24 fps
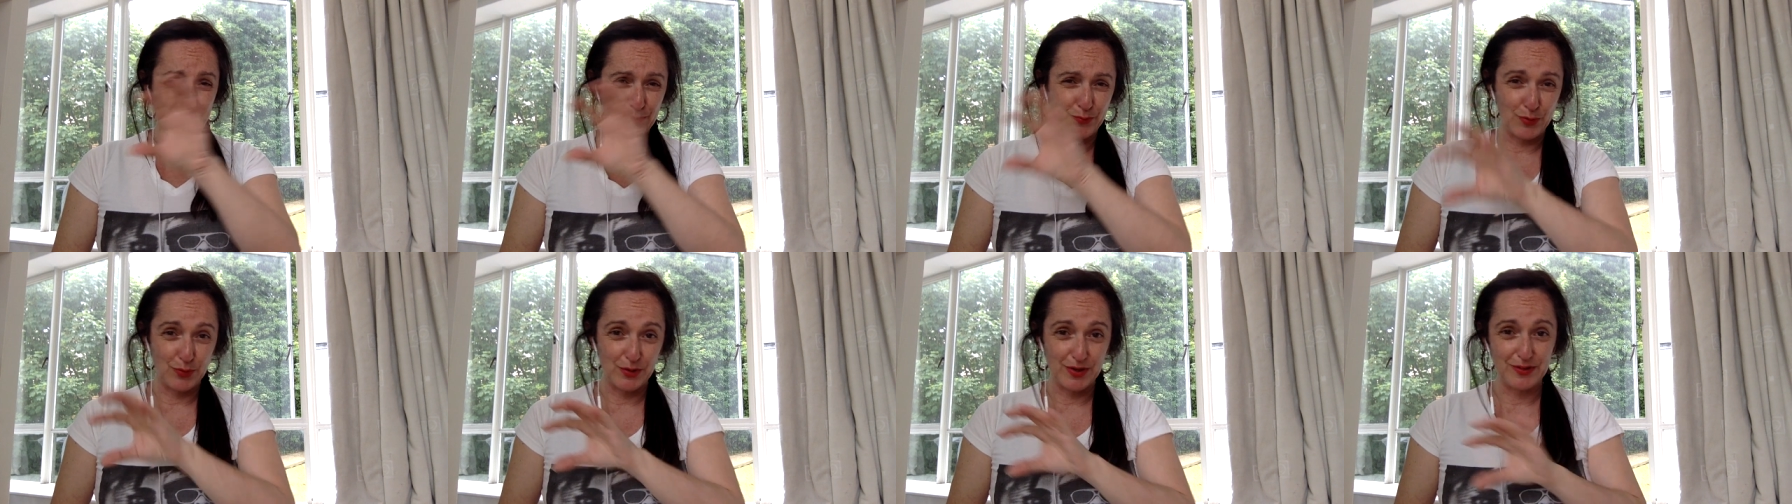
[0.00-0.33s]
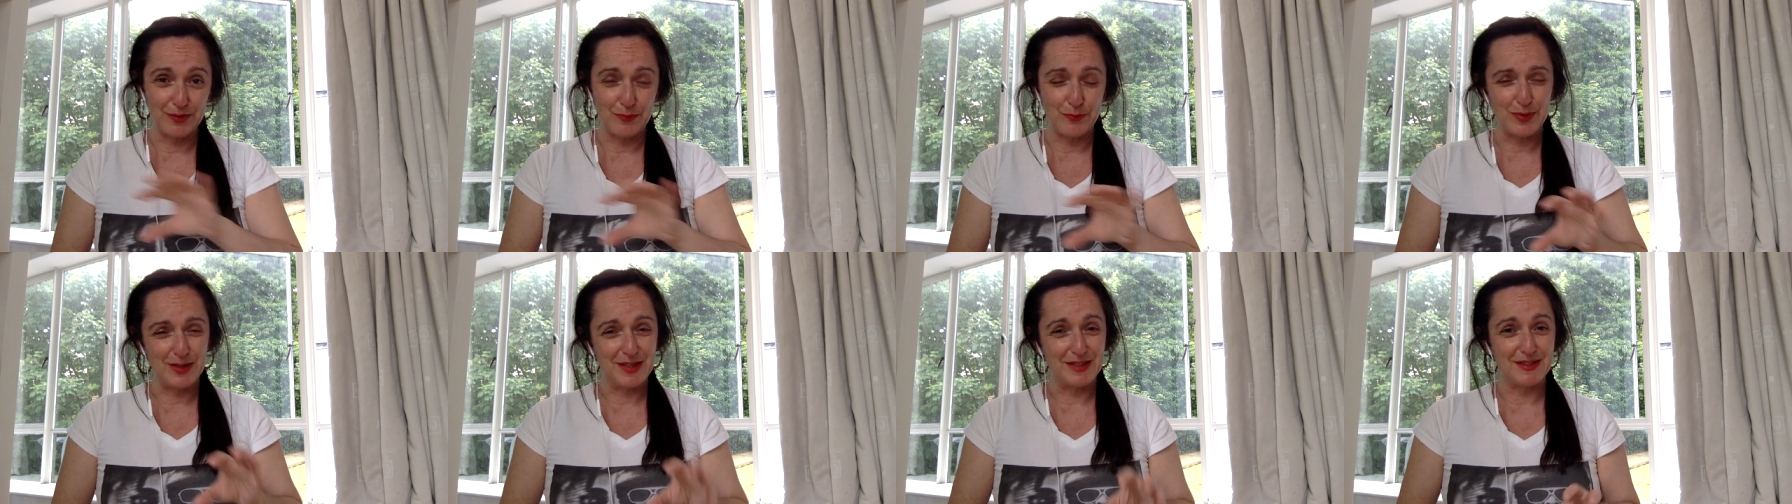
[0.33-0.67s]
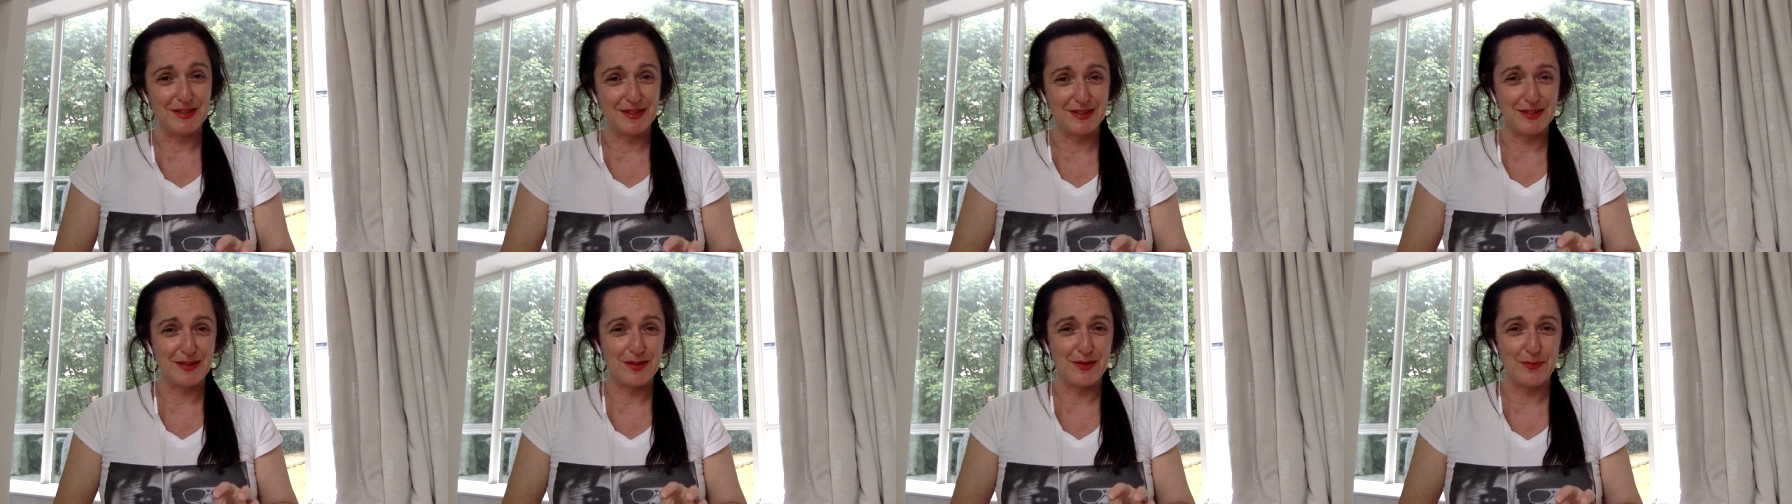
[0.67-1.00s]
and putting the
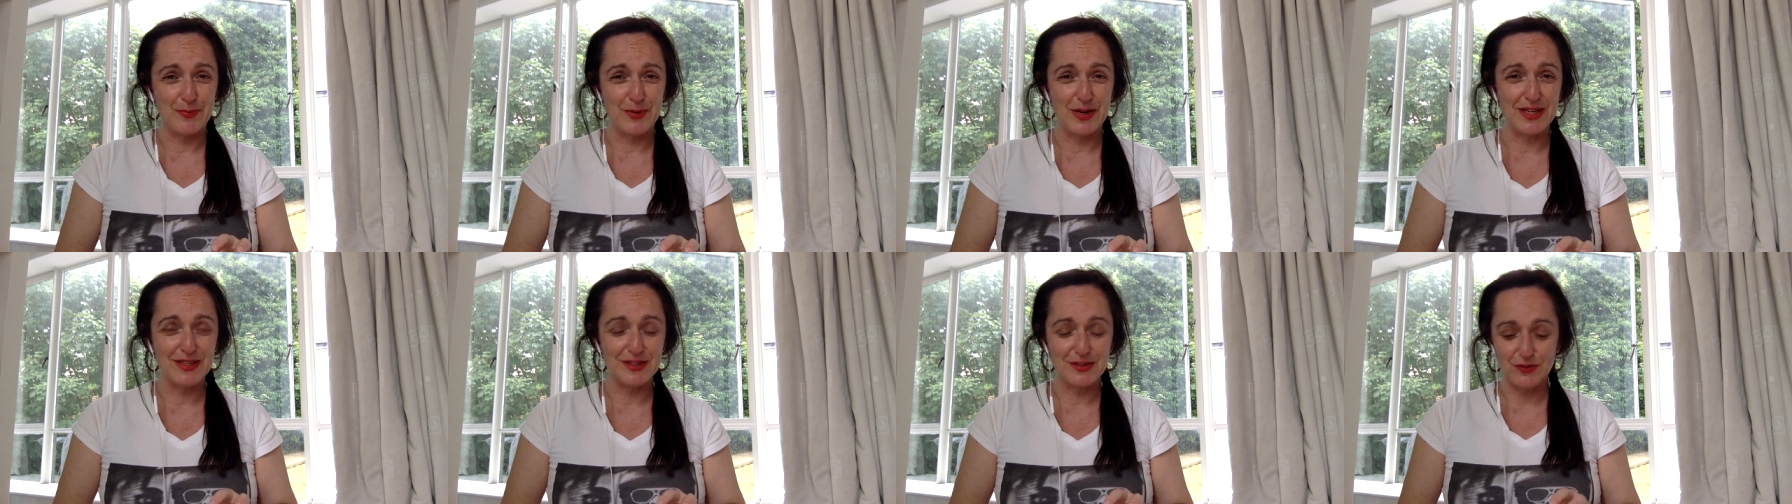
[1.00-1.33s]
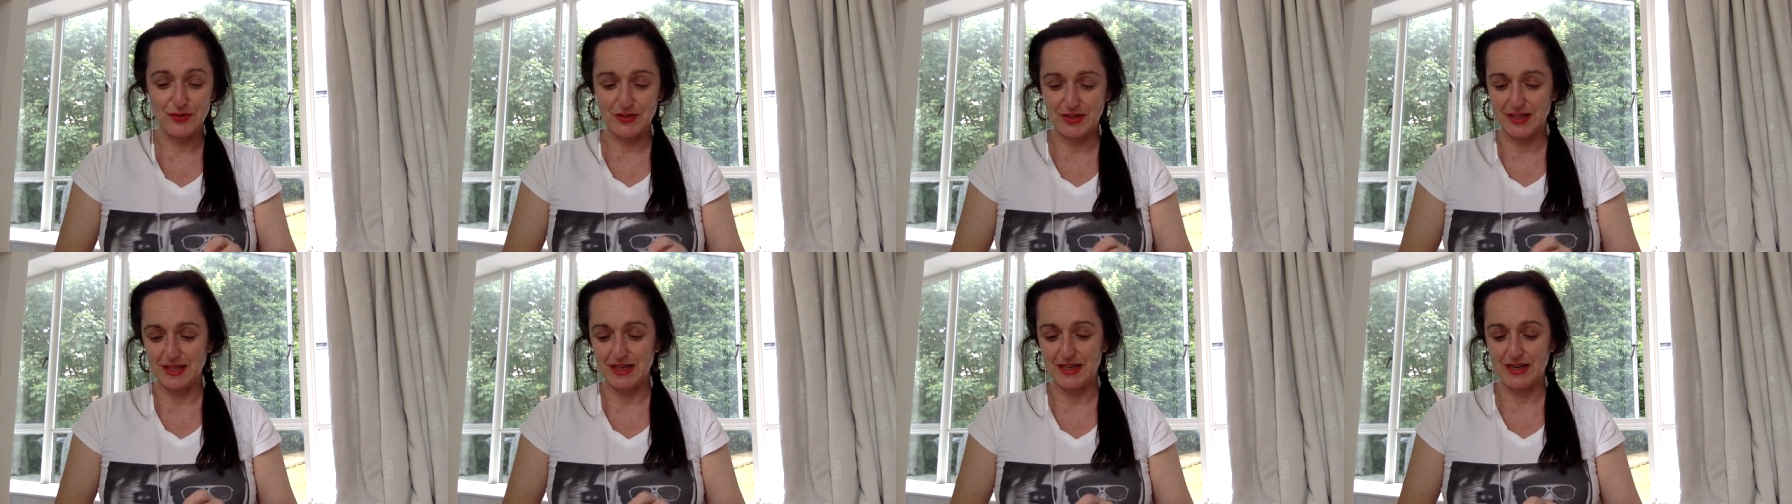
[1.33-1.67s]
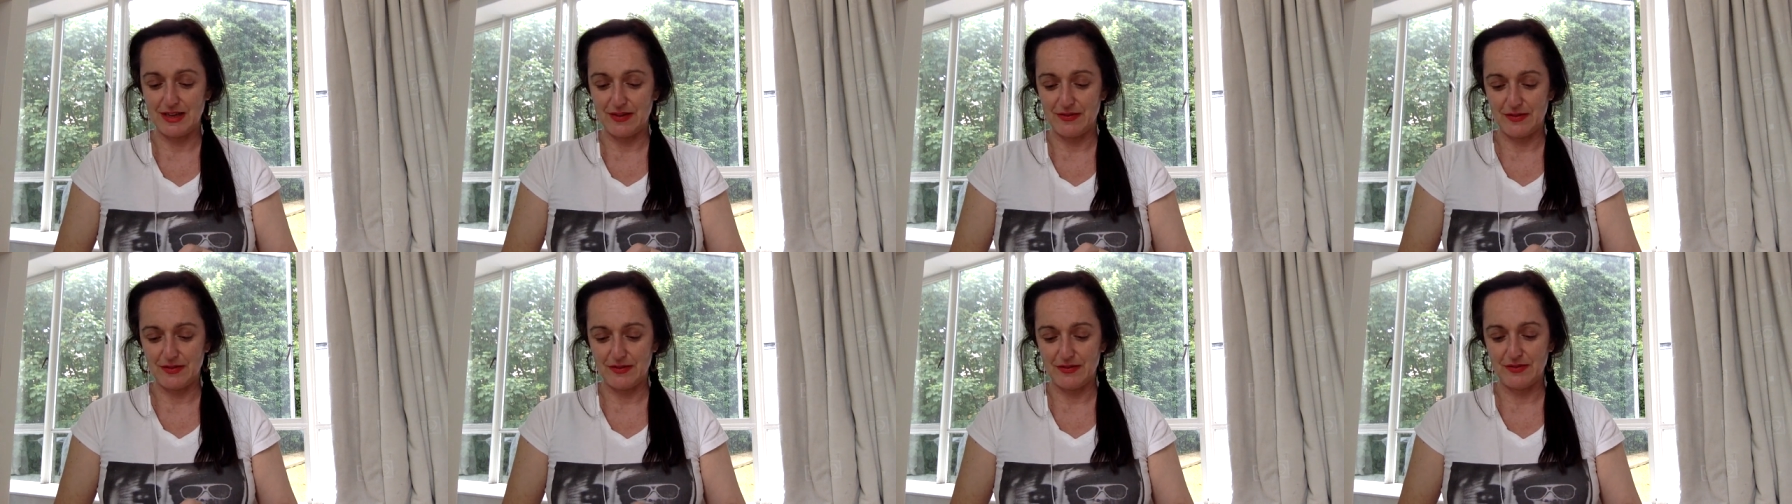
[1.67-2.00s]
pieces of the puzzle
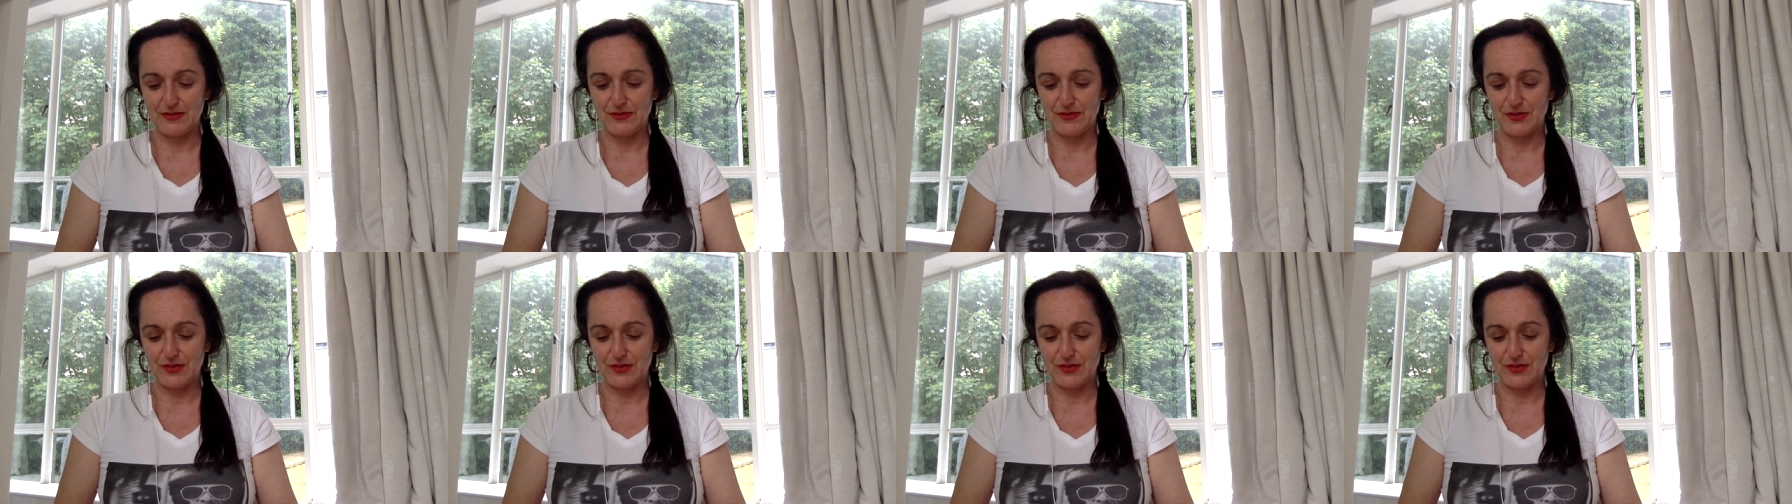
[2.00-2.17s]
together.